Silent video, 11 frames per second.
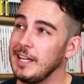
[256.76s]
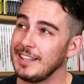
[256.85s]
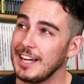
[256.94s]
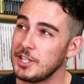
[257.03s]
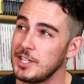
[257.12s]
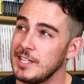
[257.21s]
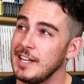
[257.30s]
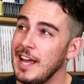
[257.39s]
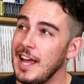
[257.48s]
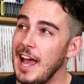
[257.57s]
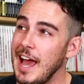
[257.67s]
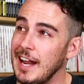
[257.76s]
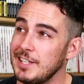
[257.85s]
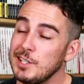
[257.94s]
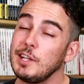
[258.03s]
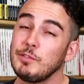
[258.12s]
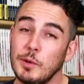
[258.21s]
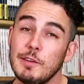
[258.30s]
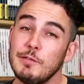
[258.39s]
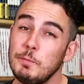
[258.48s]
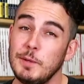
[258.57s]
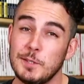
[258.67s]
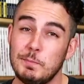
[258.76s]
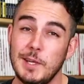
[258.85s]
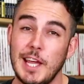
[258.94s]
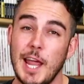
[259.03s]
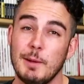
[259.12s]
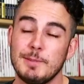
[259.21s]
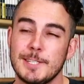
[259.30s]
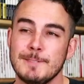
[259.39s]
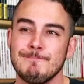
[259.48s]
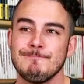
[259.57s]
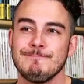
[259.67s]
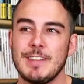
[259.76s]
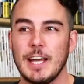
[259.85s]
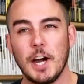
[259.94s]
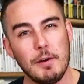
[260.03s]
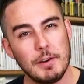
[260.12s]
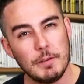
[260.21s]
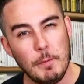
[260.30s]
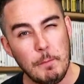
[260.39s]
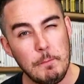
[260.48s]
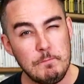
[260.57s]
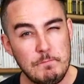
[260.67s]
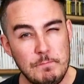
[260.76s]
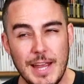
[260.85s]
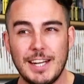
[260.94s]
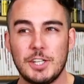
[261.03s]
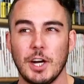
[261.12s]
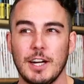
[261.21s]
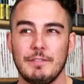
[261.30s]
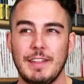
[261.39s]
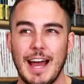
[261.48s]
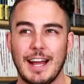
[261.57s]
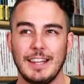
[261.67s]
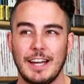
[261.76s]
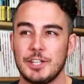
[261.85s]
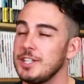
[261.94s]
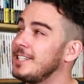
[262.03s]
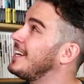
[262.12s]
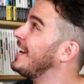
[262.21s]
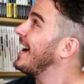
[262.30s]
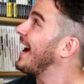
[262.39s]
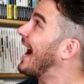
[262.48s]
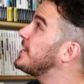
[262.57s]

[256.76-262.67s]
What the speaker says: collection, and I still have quite a few PSP games. I got rid of a big chunk of that collection. I